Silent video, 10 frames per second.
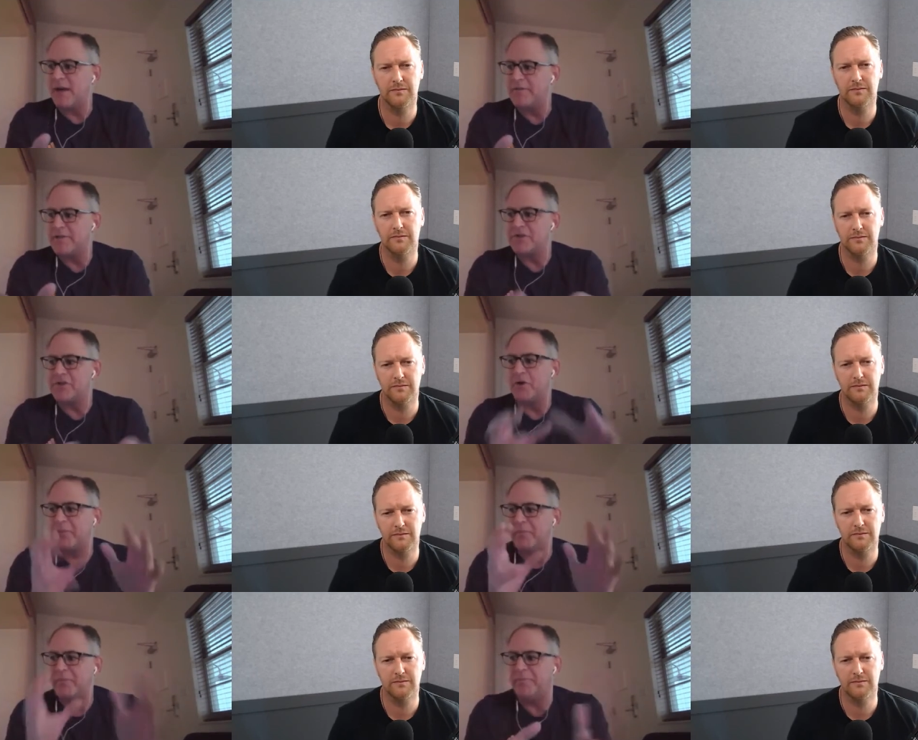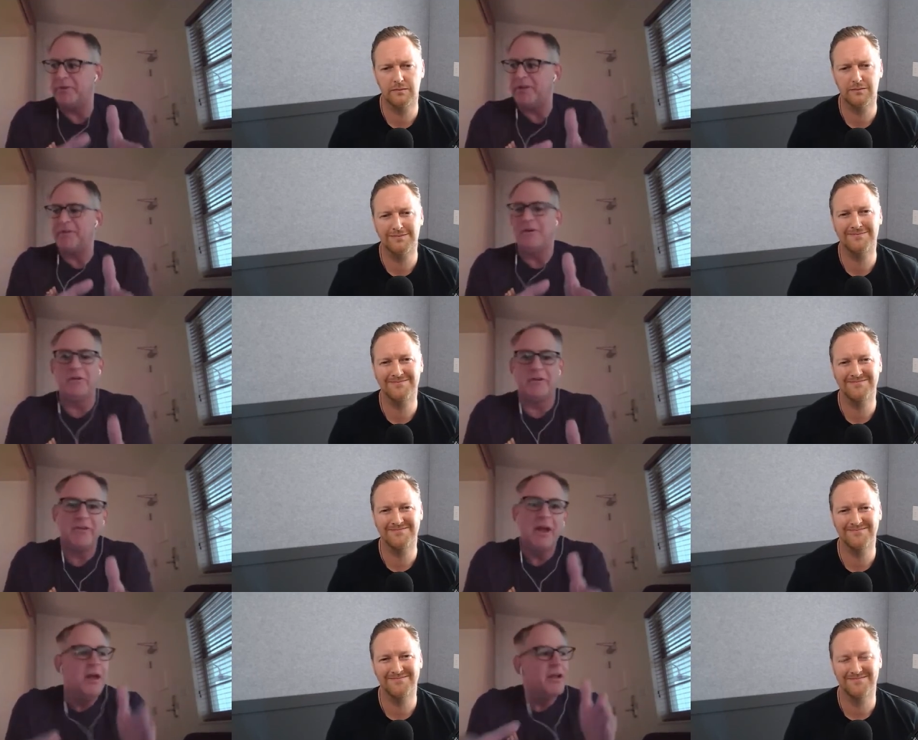Speaker 1: kind of as a joke, but people need to know
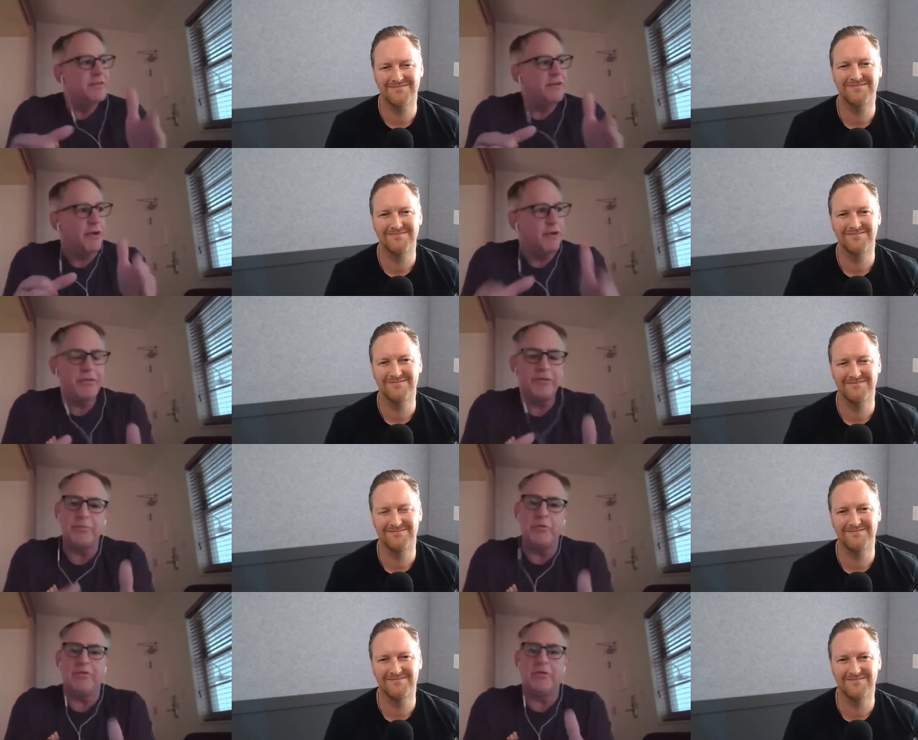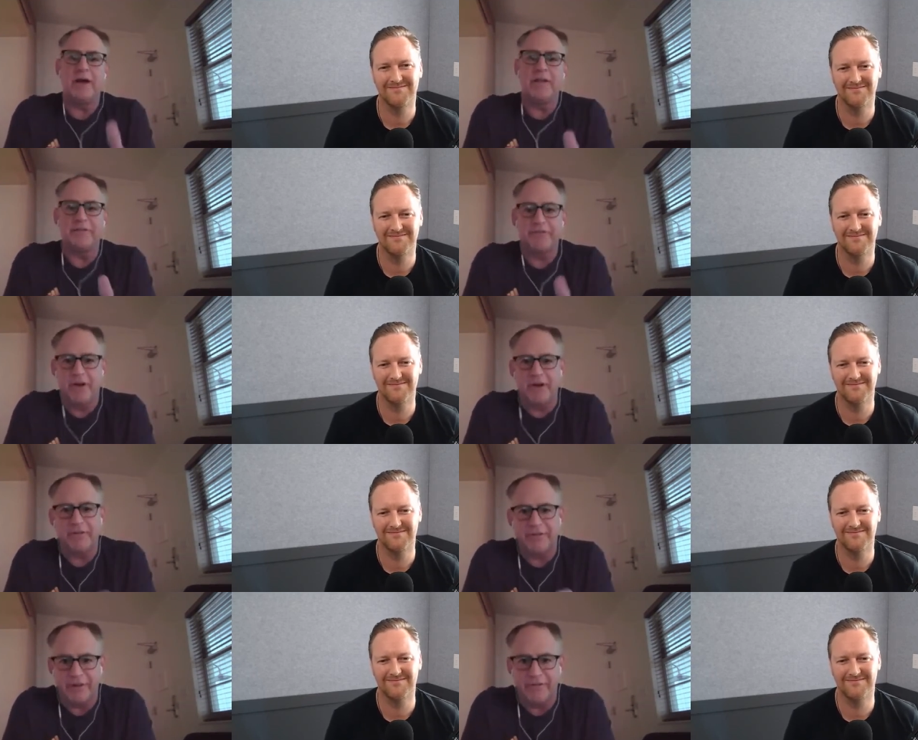this: the Earth is moving around the sun at
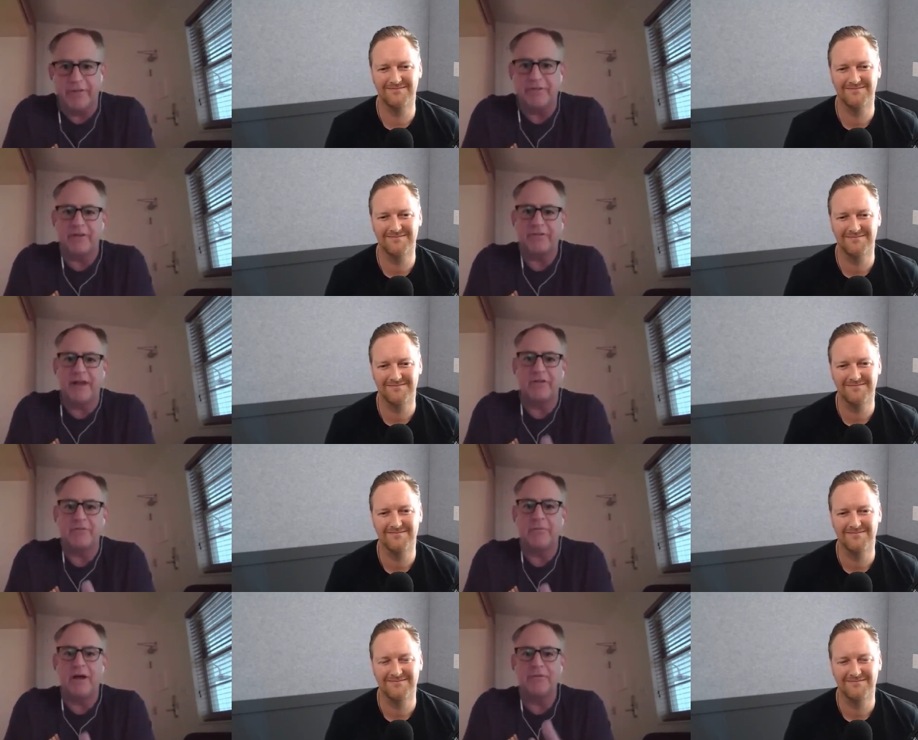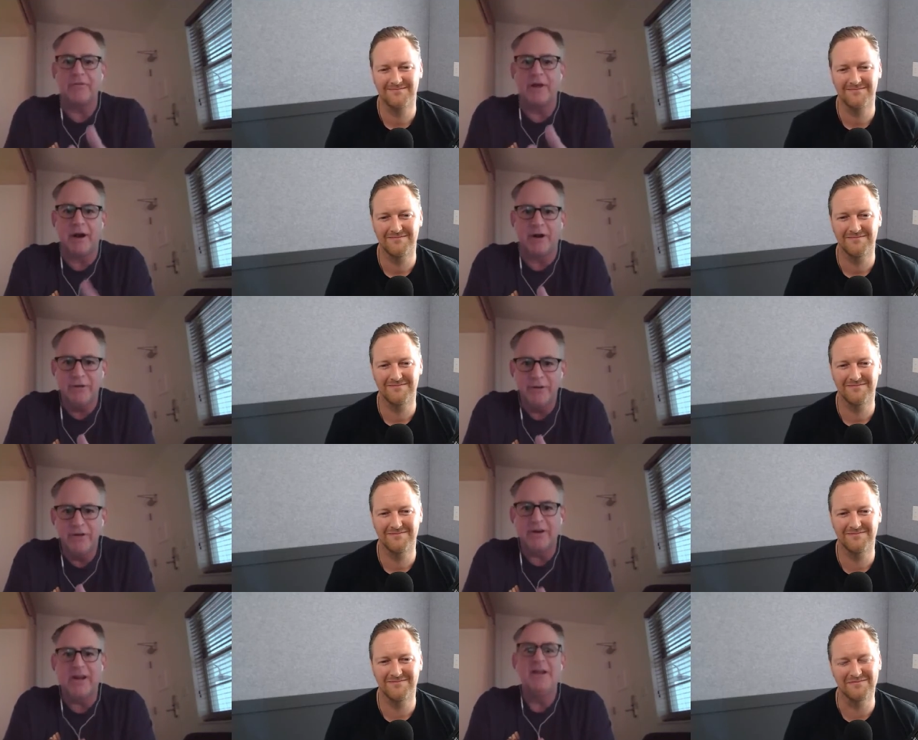sixty six thousand miles an hour.
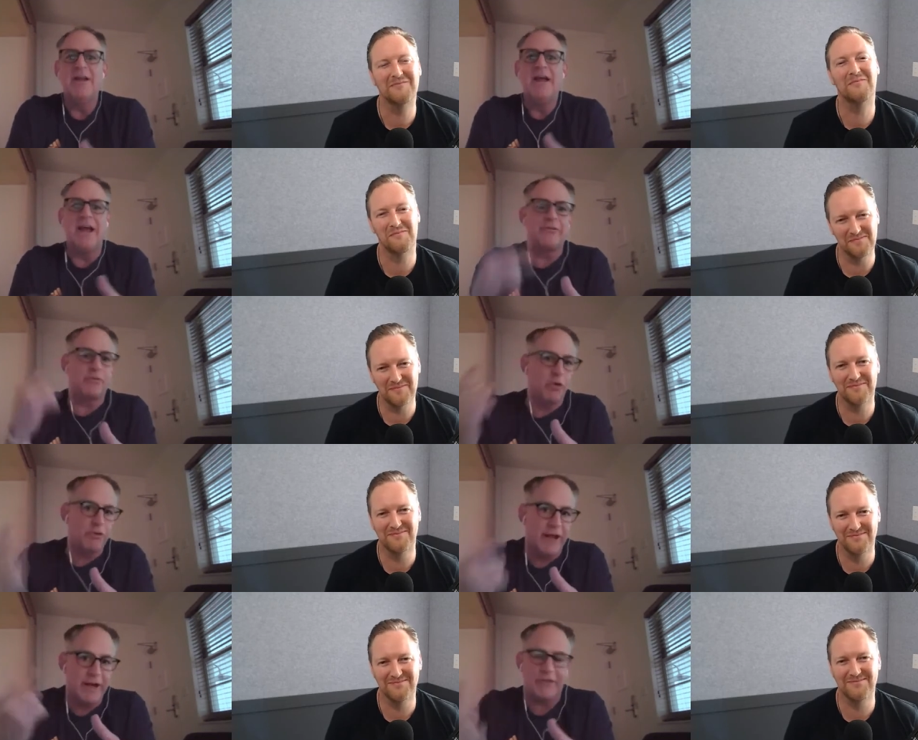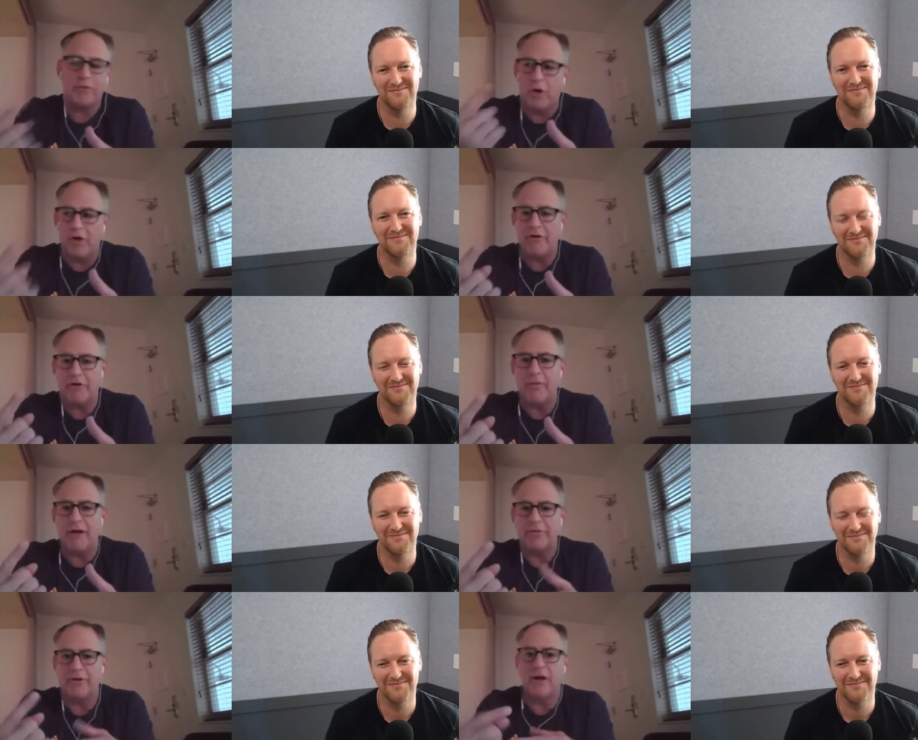Okay. And it's rotating at 1,200
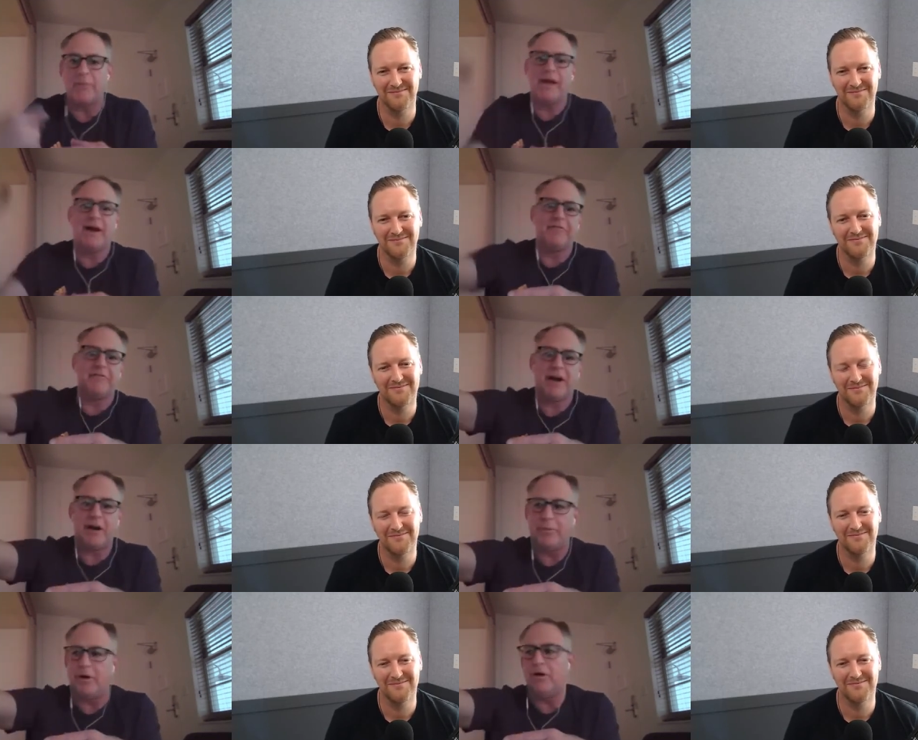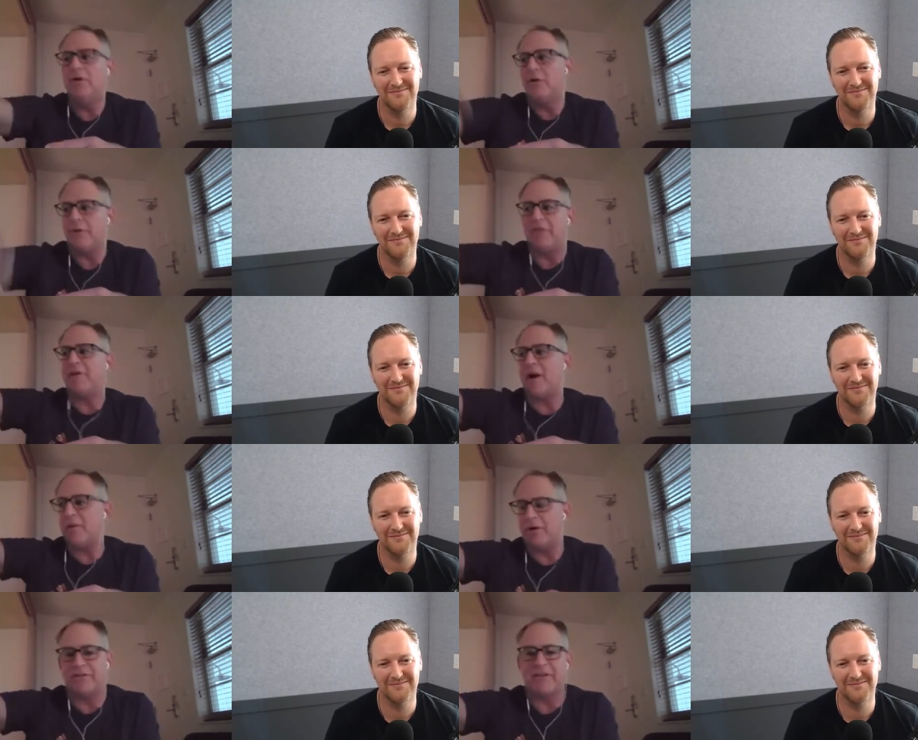miles an hour behind a fireball, around a
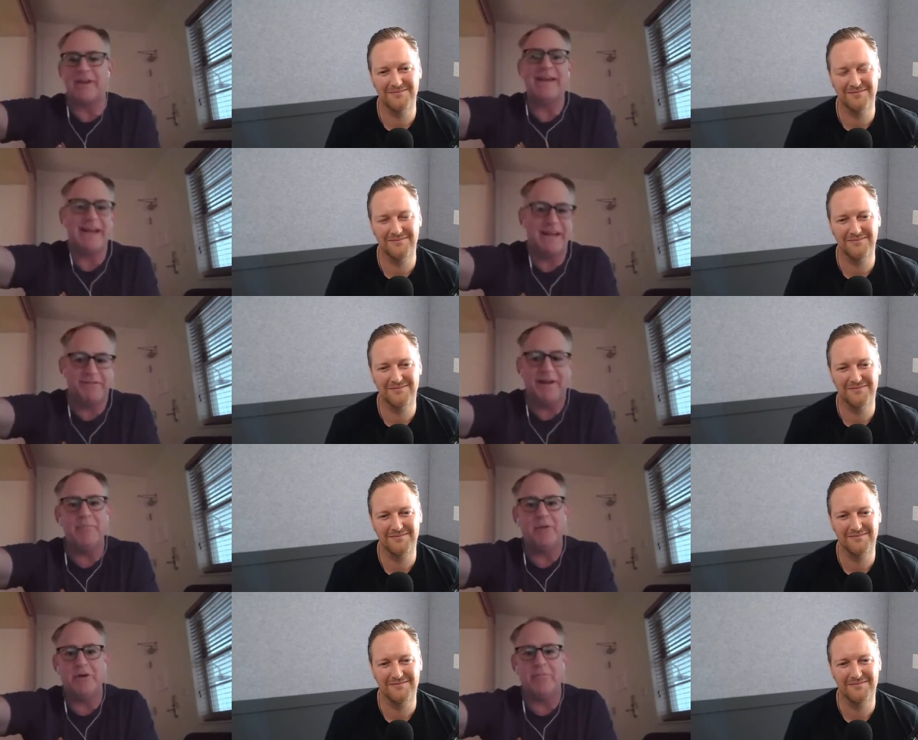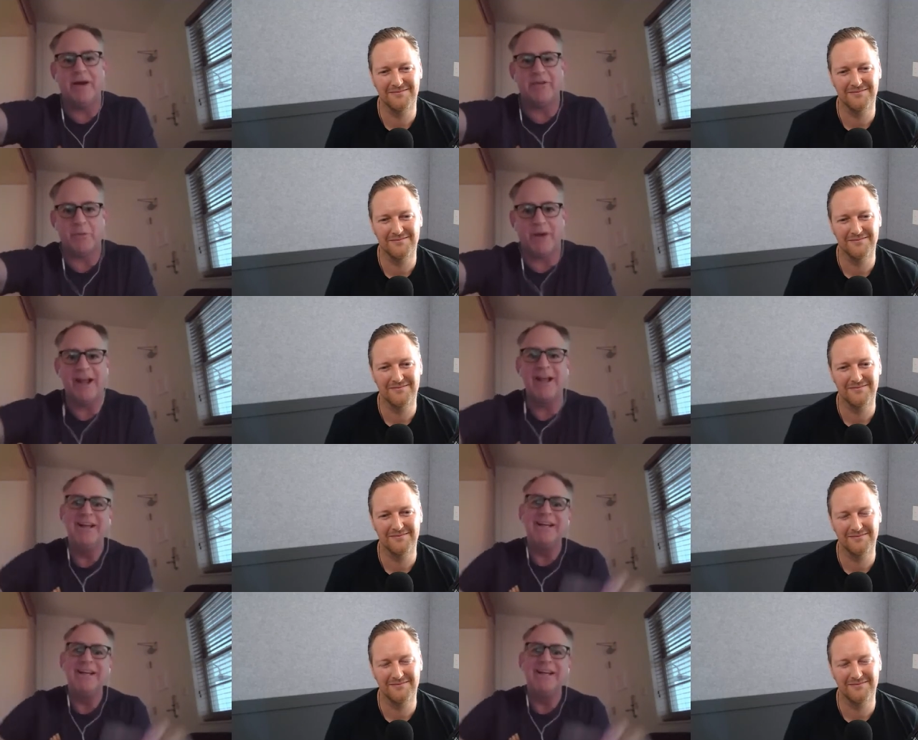fireball that's at 95 million miles away.